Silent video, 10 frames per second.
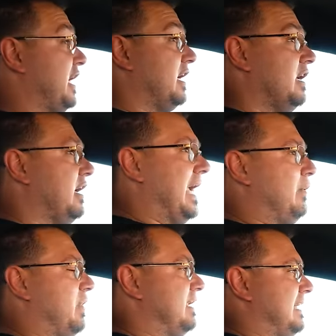Shit. It
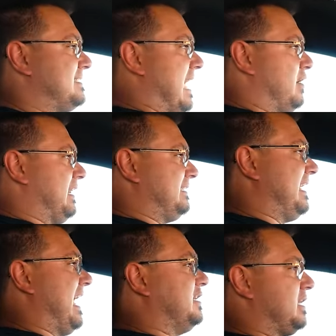sounded like
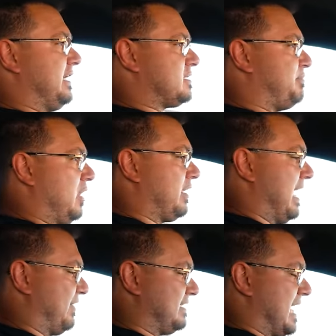the engine exploded
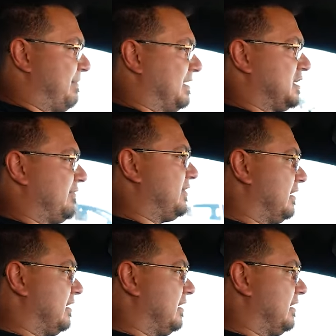every time I shifted.